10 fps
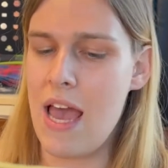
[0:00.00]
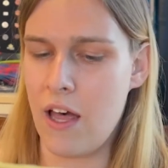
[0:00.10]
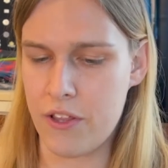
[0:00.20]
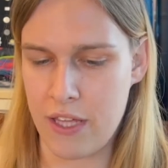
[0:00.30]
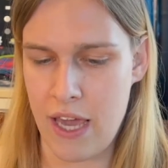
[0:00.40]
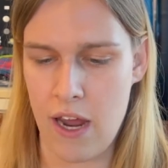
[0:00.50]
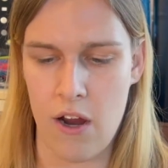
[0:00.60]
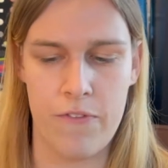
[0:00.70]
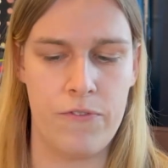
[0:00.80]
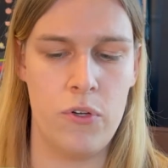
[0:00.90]

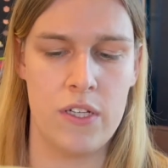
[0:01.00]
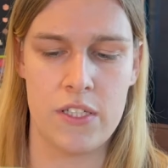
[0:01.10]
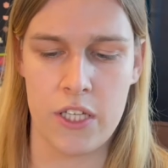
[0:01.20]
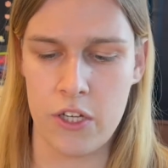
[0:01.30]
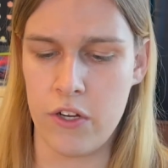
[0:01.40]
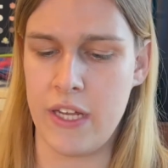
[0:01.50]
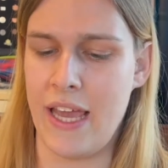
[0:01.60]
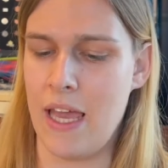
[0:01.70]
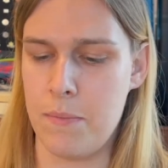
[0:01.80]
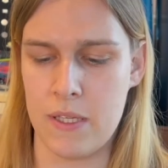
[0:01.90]
healthcare, food insecurity,
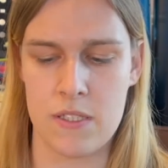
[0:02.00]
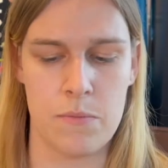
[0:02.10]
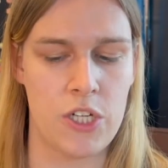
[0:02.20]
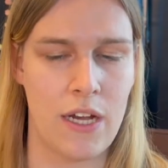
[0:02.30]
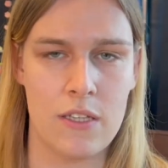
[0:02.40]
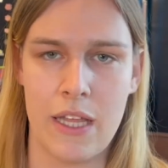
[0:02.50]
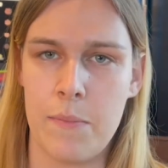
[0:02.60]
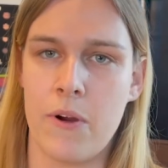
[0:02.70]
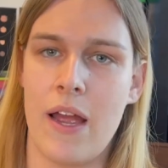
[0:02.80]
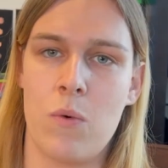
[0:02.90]
ableism, child
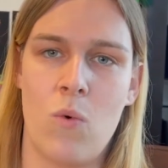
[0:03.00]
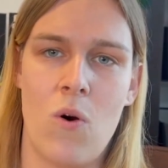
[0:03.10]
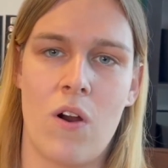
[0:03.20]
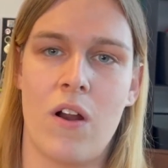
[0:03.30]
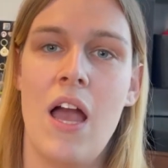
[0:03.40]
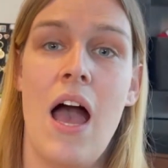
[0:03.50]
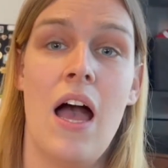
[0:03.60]
labor, and war.